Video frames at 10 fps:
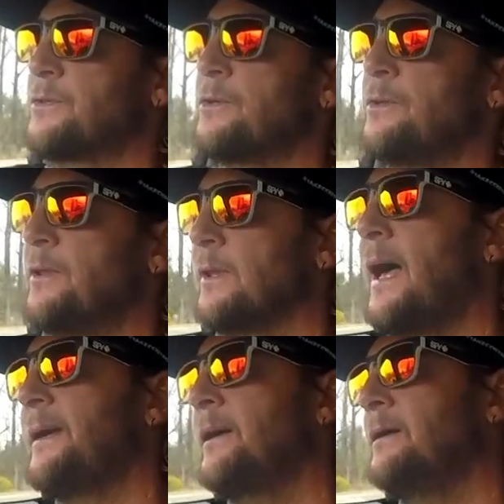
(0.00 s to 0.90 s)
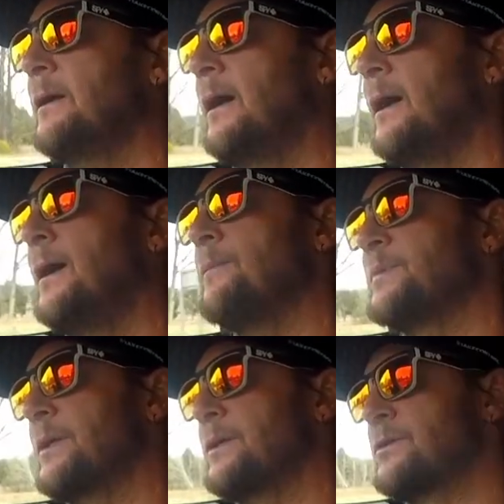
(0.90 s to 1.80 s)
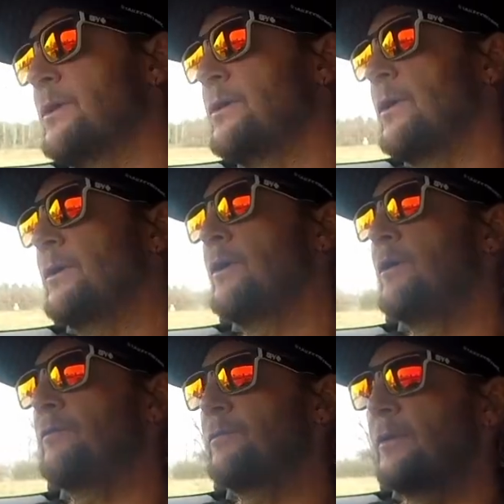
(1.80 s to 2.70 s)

to do the latter, so you can turn it on and off,